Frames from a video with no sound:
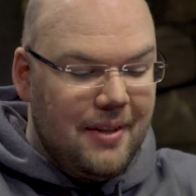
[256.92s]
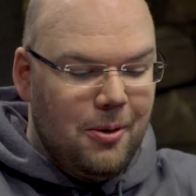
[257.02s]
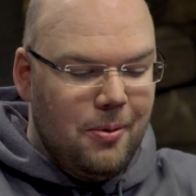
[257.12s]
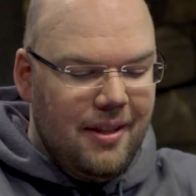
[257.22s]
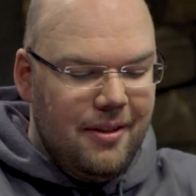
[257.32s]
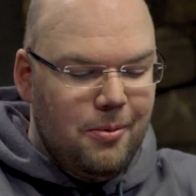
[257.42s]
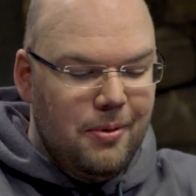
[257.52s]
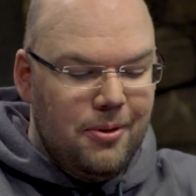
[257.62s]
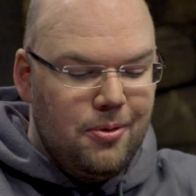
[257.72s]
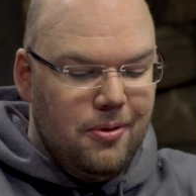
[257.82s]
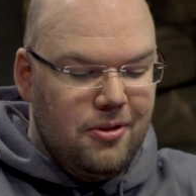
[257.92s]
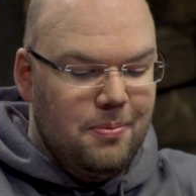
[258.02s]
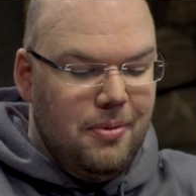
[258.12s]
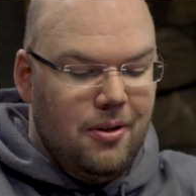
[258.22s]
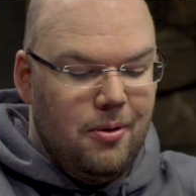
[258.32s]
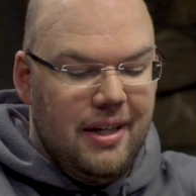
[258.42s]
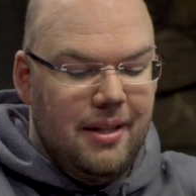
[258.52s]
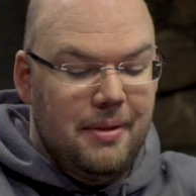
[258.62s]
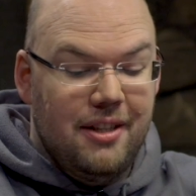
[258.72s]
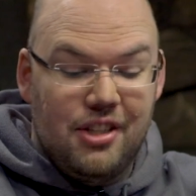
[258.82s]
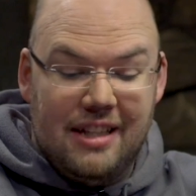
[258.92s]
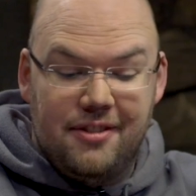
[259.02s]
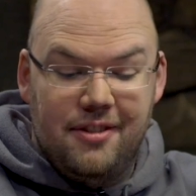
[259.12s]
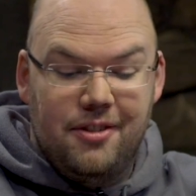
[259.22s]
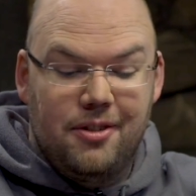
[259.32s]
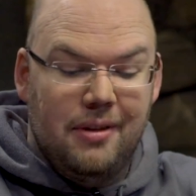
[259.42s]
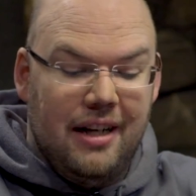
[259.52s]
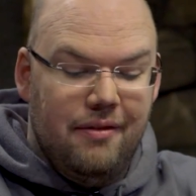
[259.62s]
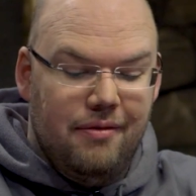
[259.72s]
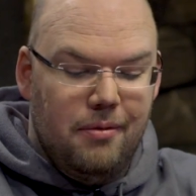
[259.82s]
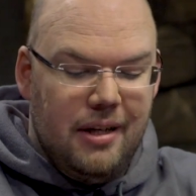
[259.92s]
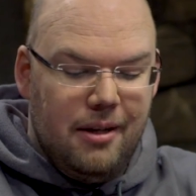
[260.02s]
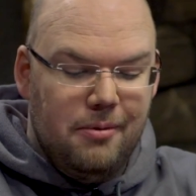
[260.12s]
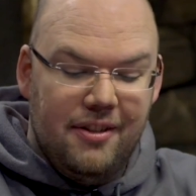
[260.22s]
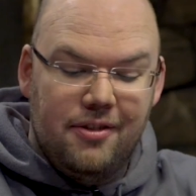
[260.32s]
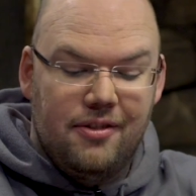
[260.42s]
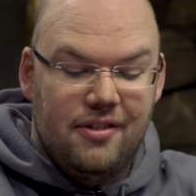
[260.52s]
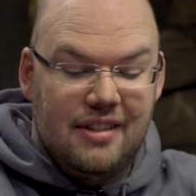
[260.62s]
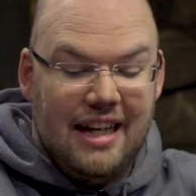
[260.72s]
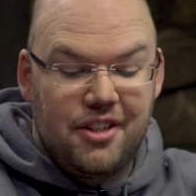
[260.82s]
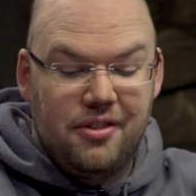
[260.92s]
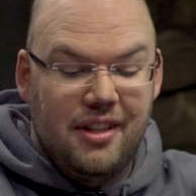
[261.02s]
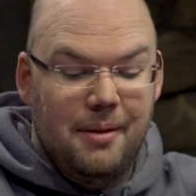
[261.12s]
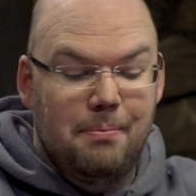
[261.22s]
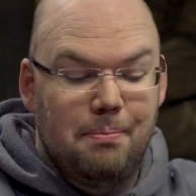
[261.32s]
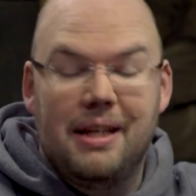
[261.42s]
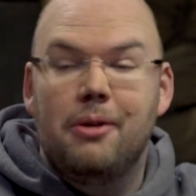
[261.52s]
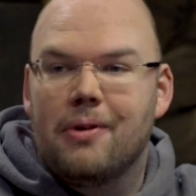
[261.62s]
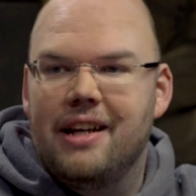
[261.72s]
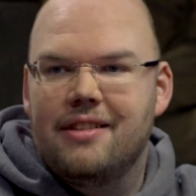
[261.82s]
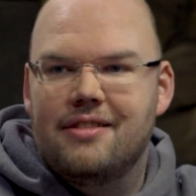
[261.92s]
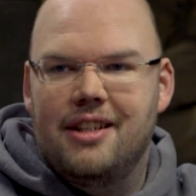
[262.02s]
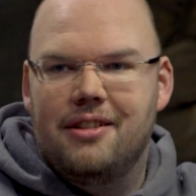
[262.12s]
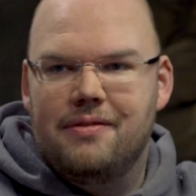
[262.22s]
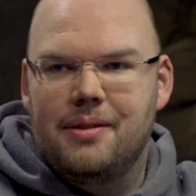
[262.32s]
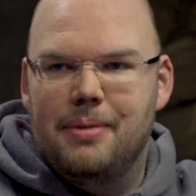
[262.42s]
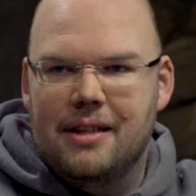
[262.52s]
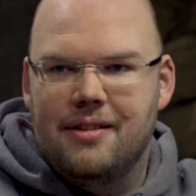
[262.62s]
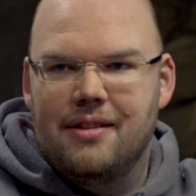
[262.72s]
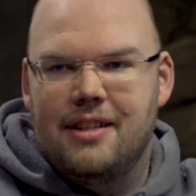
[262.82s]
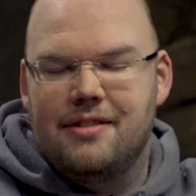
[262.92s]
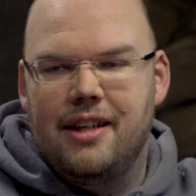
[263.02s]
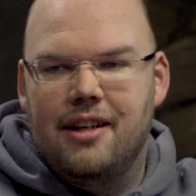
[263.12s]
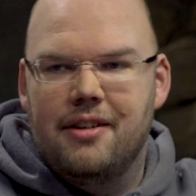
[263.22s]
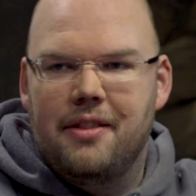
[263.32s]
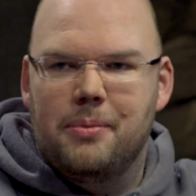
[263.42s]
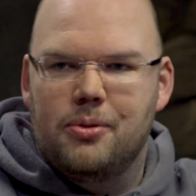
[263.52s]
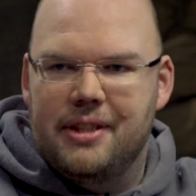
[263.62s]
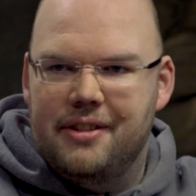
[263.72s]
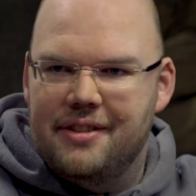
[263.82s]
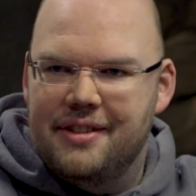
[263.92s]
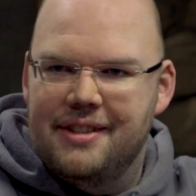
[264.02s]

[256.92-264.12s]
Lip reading: Will the resource spawn rate be adjusted to have rare resources actually be rare instead of abundant as they are at the moment?